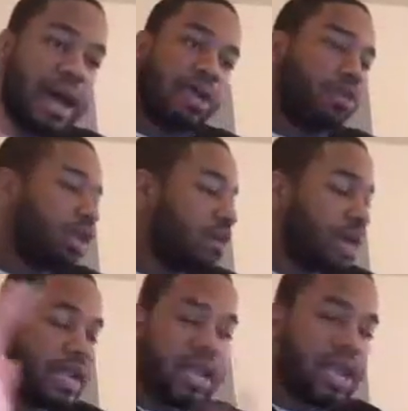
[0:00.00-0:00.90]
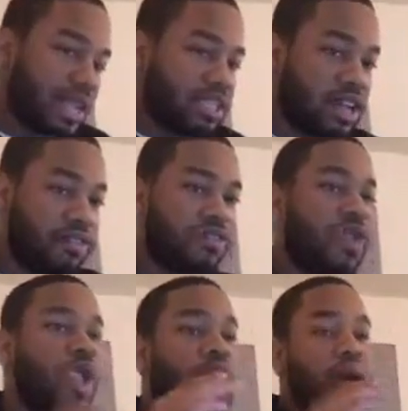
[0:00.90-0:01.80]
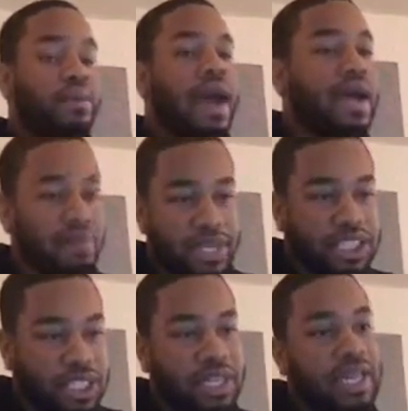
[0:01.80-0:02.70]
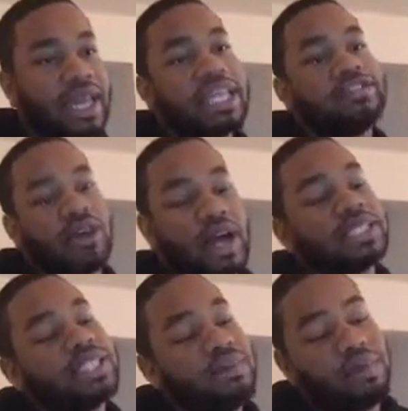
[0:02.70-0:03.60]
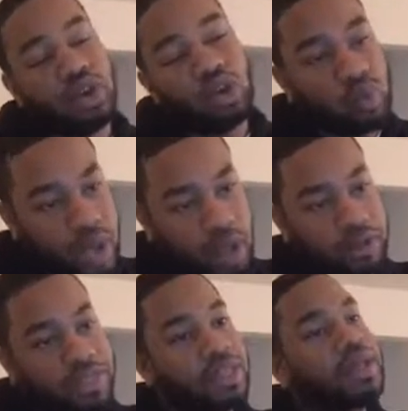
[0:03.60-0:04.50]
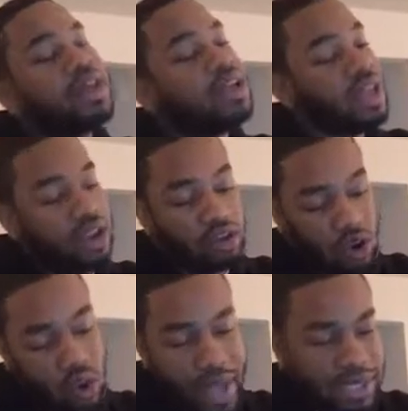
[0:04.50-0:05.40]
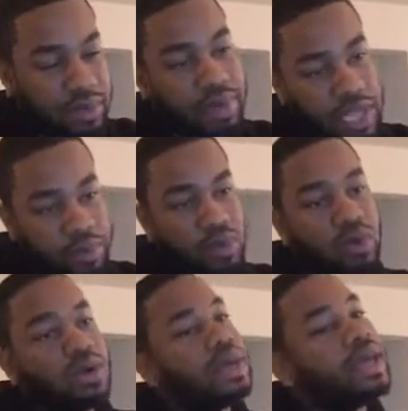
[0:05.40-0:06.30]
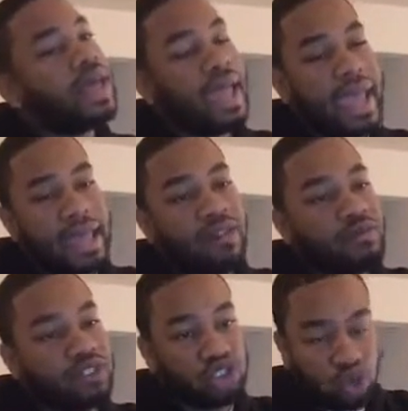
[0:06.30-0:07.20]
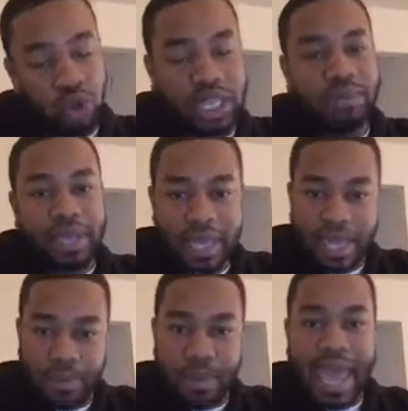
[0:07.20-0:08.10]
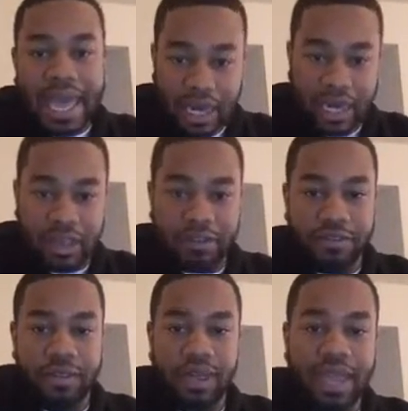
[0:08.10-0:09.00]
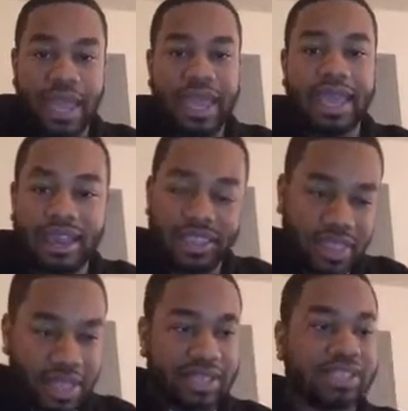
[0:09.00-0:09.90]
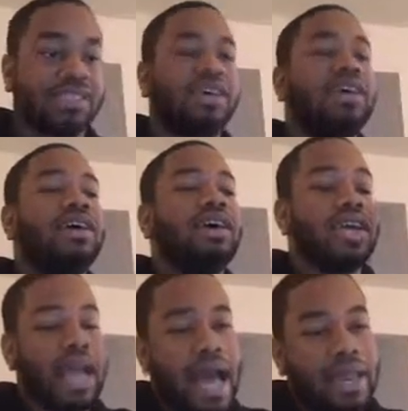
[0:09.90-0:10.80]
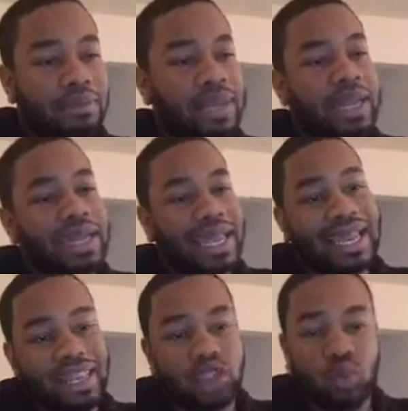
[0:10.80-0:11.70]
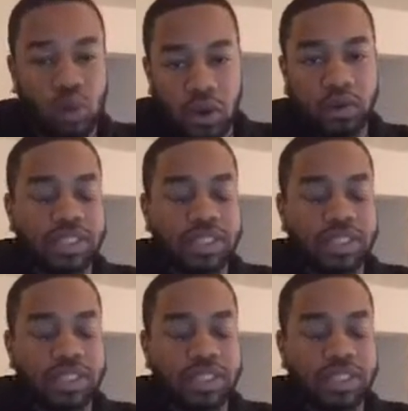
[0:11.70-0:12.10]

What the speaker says: I don't care about none of that stuff. My mission is for us to build wealth, grow as a people, and truly be competitive in this economy and in this world.